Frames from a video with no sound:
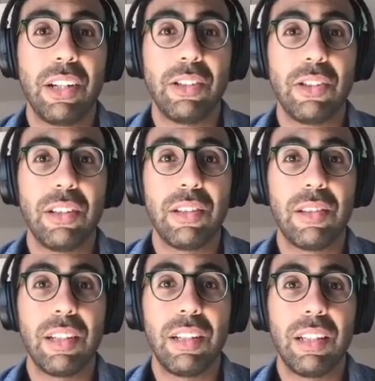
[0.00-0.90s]

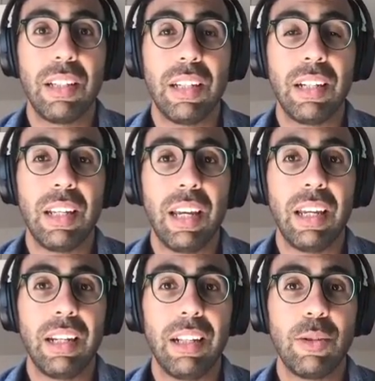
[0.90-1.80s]
changes in the
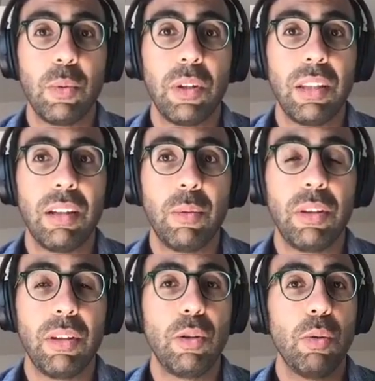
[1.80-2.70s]
80s
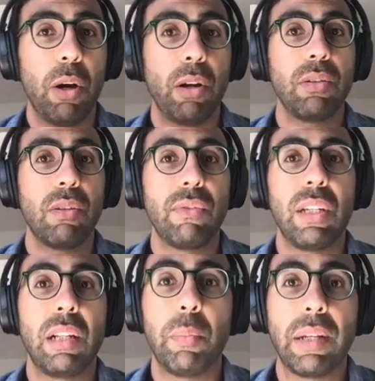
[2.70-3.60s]
with the new models
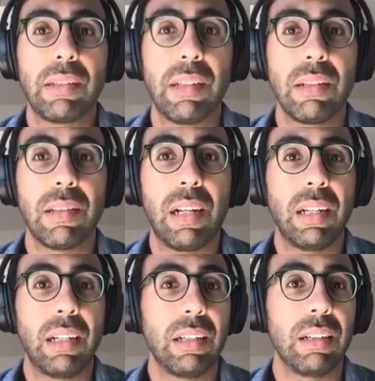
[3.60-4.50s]
of the Olympics and
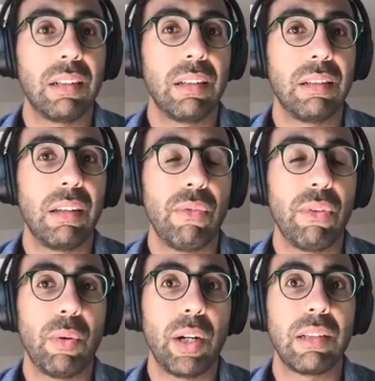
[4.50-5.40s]
selling the
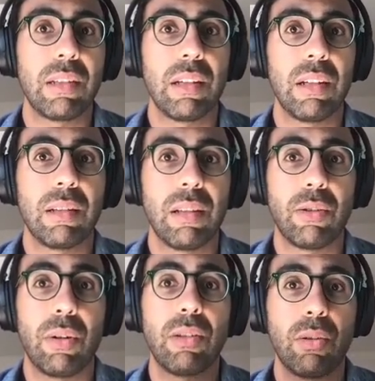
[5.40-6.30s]
TV rights,
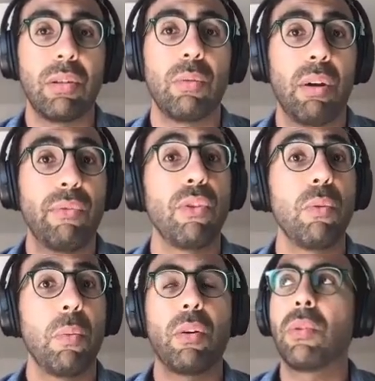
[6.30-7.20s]
etc. So the
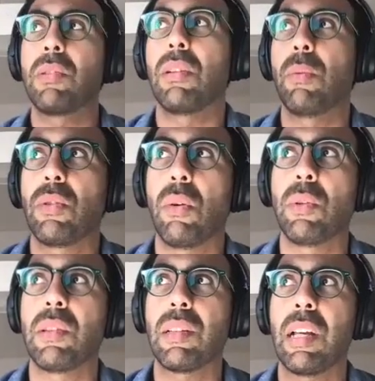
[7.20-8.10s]
revenue model was
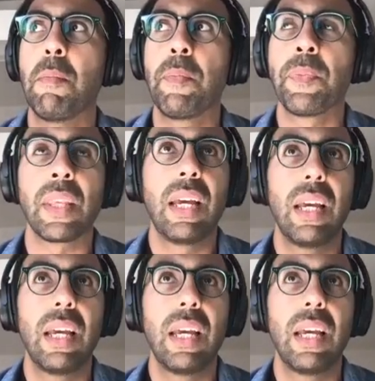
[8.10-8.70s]
always the same.